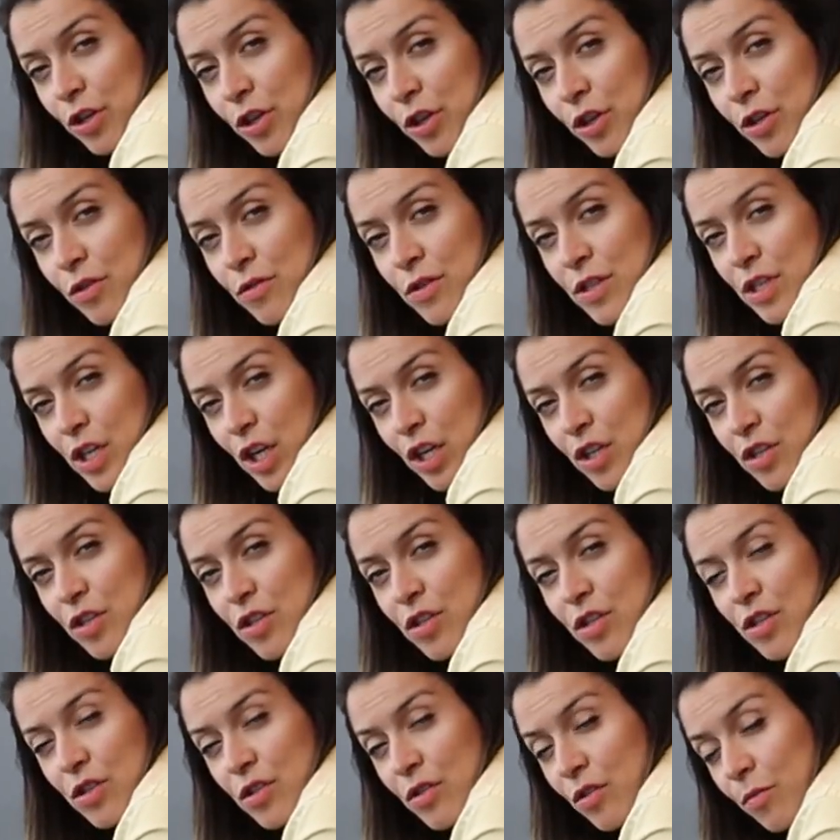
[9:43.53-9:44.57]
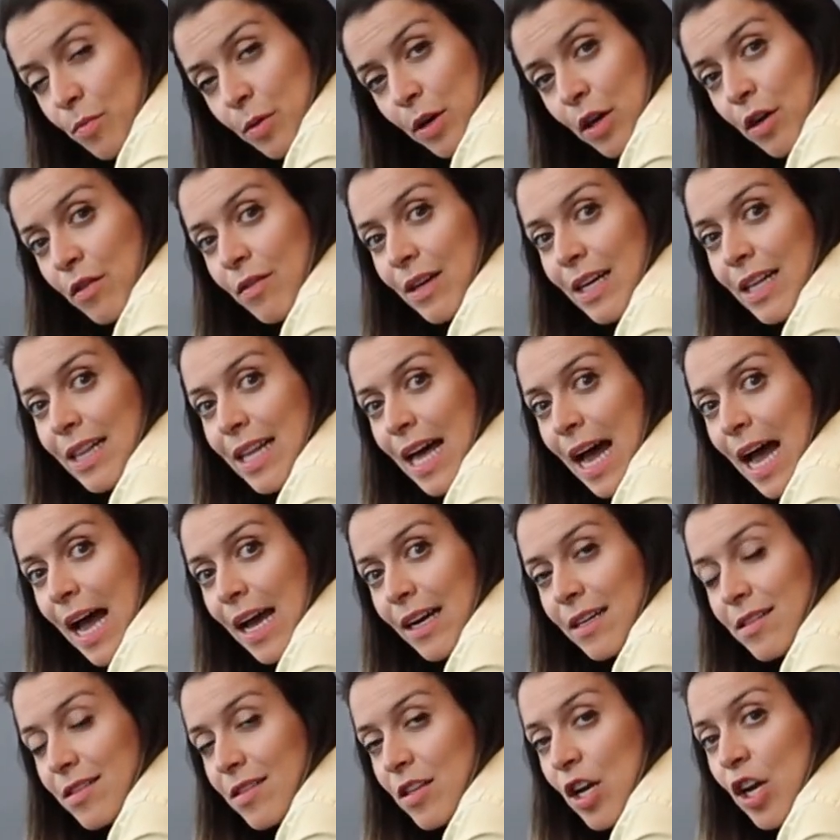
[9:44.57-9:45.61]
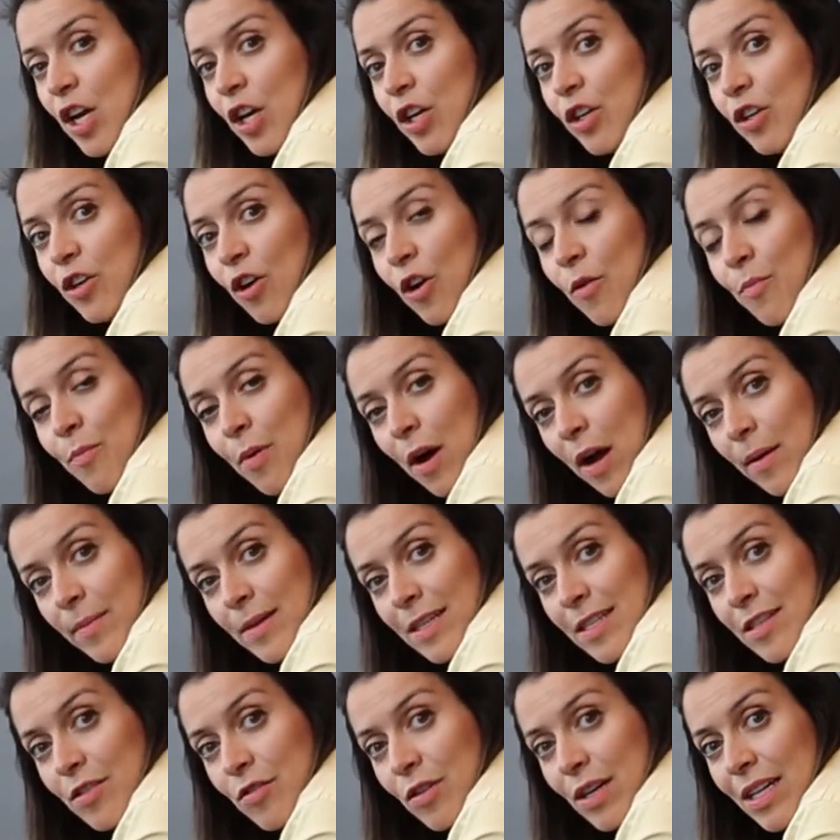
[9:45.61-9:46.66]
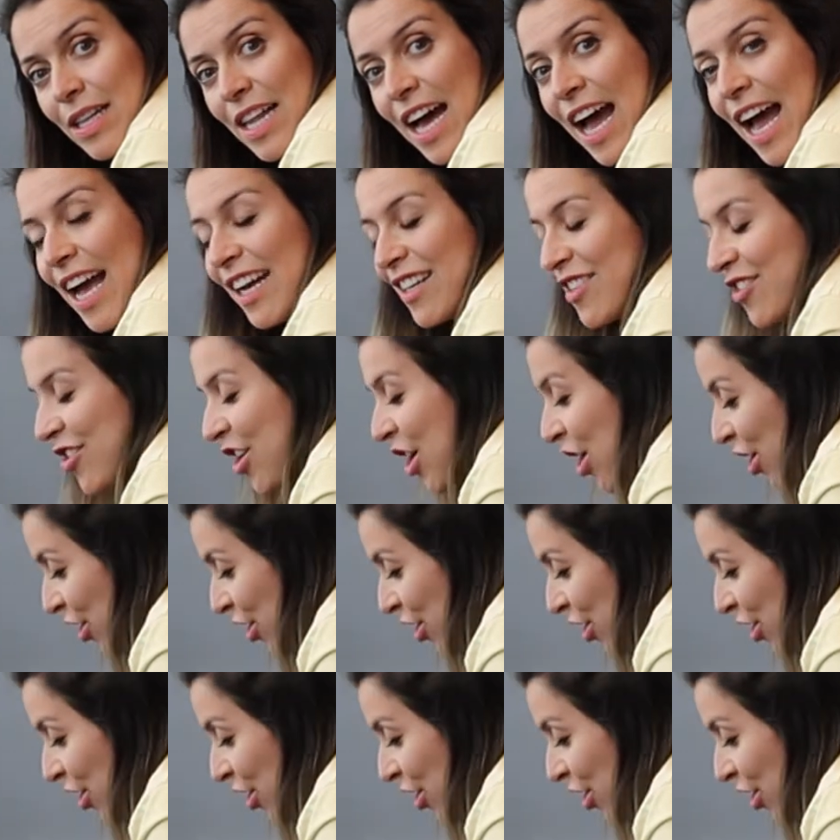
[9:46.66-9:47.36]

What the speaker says: glutes are super relaxed, your bum is relaxed,